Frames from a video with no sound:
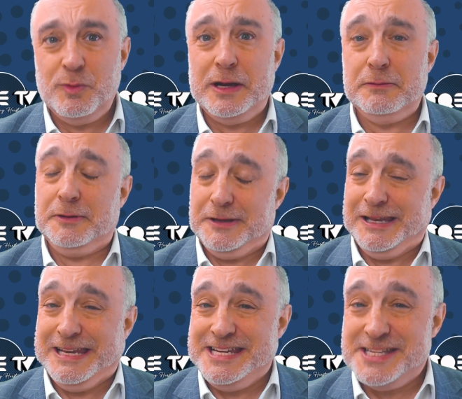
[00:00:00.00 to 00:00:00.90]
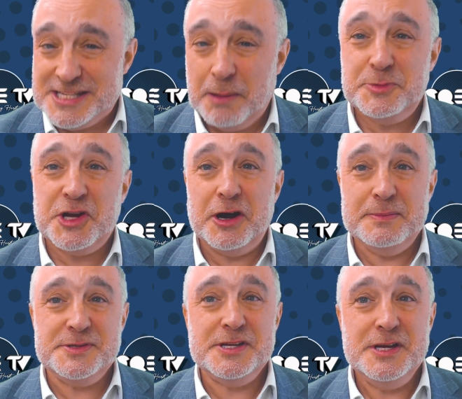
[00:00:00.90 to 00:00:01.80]
well, at least
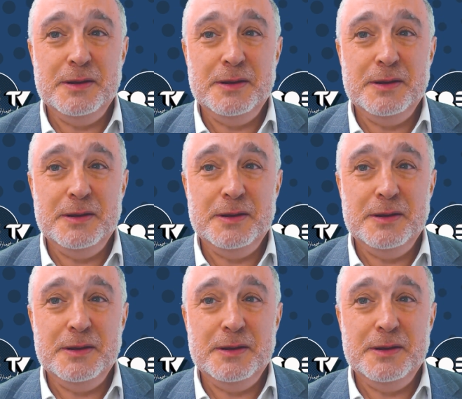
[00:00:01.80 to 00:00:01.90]
sometimes,